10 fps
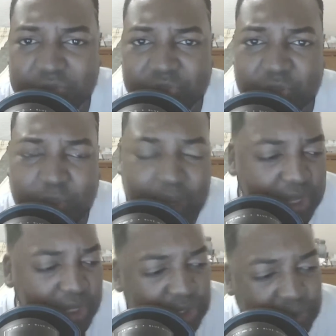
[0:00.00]
so.
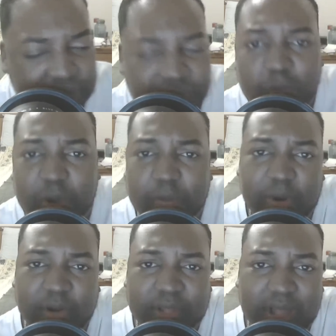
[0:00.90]
You get to one
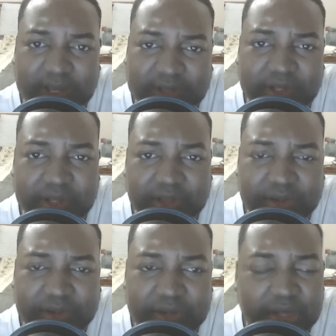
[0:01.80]
part of the island to the other.
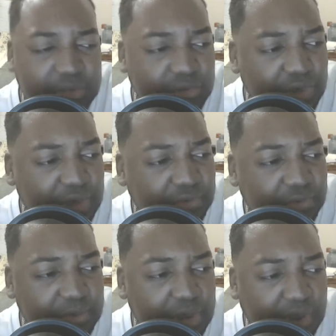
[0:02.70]
You drive
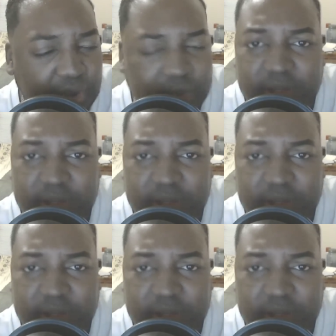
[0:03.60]
from